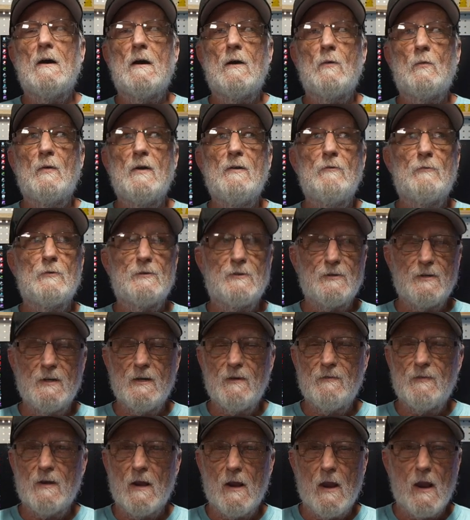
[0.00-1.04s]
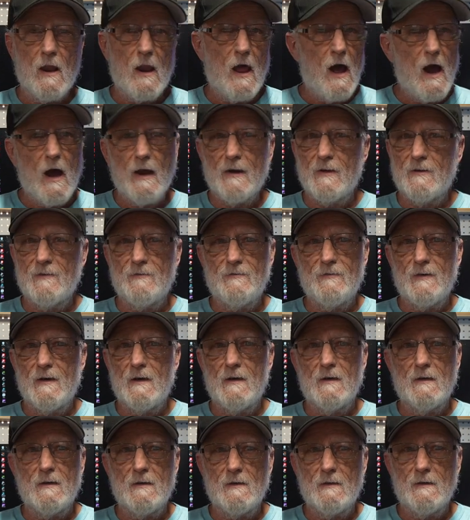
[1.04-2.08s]
We've received a lot of
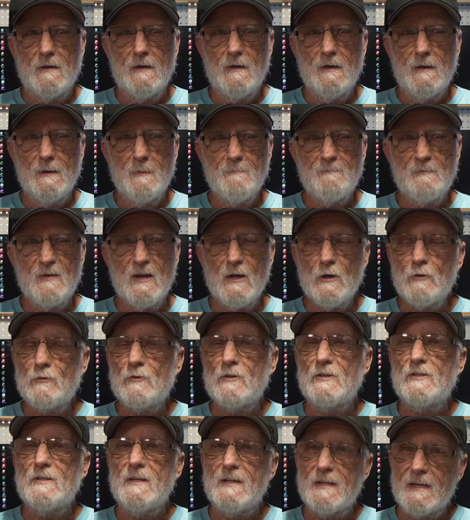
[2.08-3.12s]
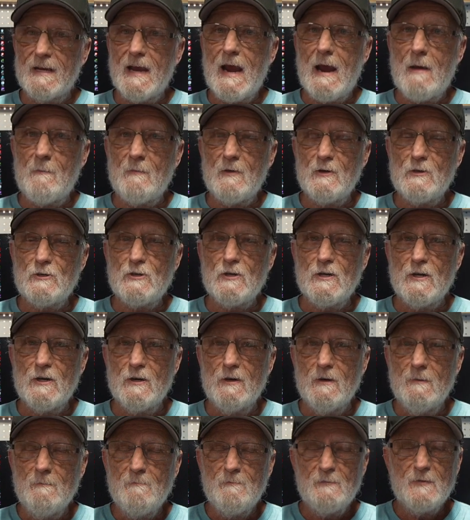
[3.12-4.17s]
interest in the camp this
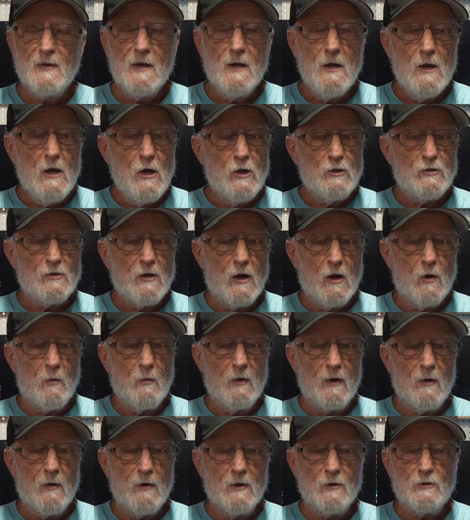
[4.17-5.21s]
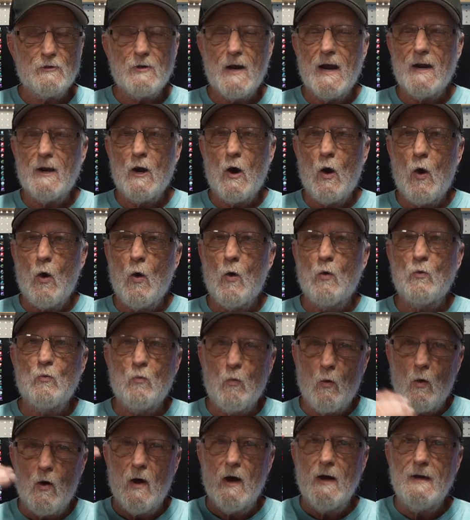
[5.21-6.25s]
year, so we're going to try to hold
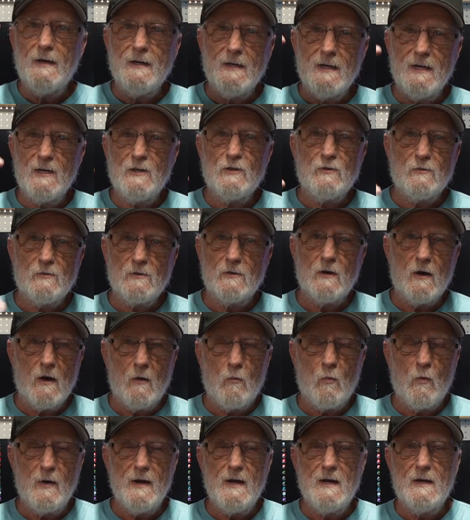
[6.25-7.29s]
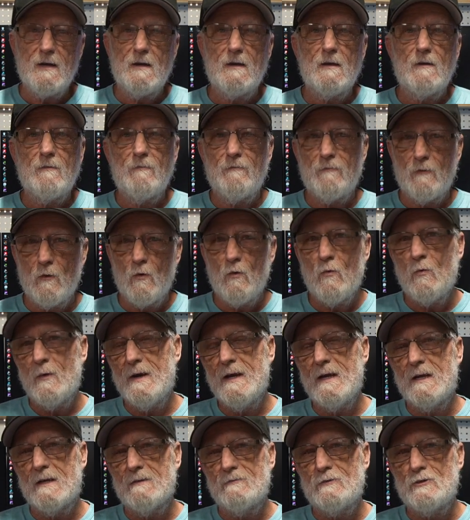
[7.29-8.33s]
one each a week, full
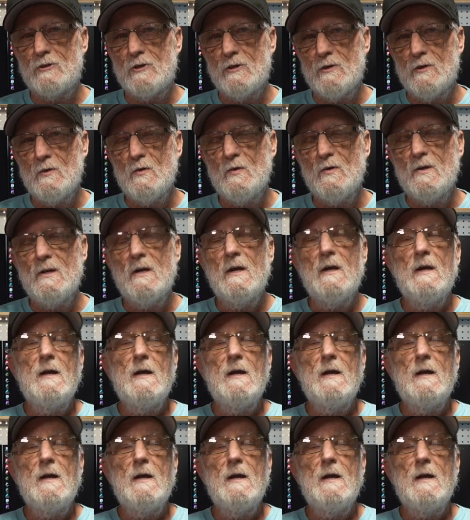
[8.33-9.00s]
week of June.